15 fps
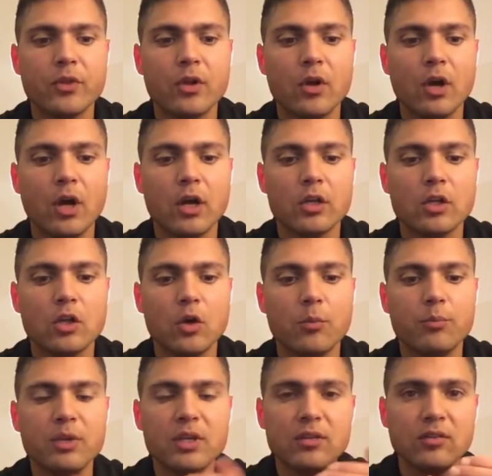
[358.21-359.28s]
uh, you know,
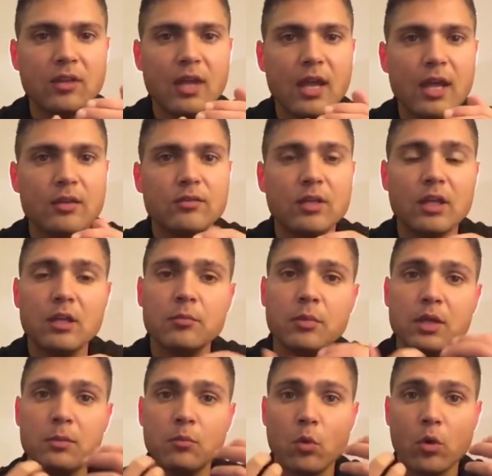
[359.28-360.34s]
B C As, they can
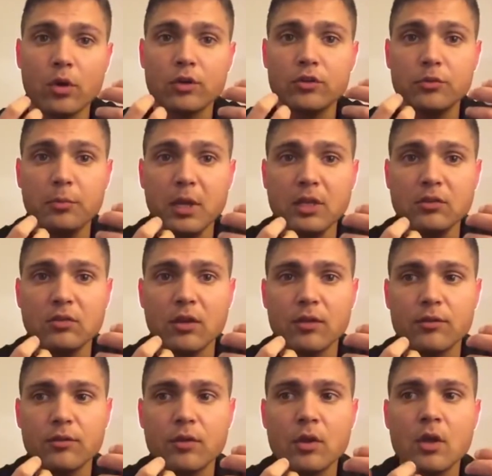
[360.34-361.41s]
be more expensive.
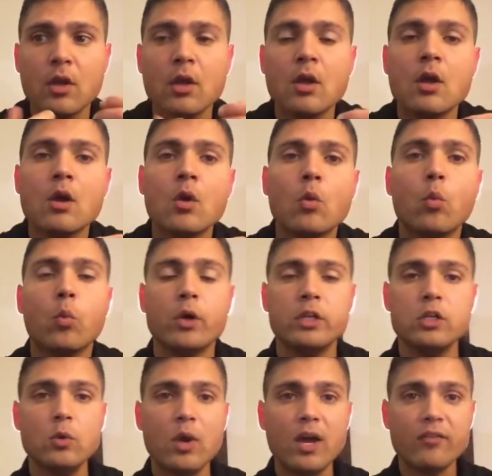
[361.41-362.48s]
When
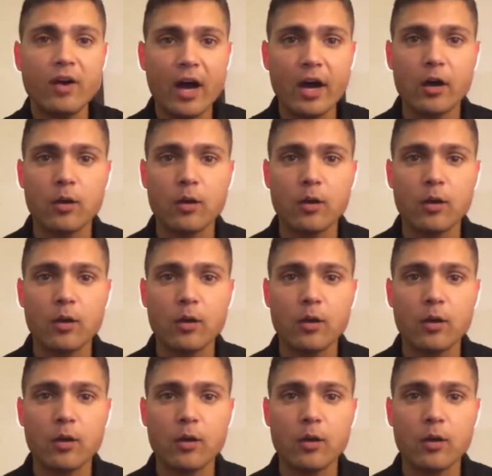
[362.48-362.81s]
you have higher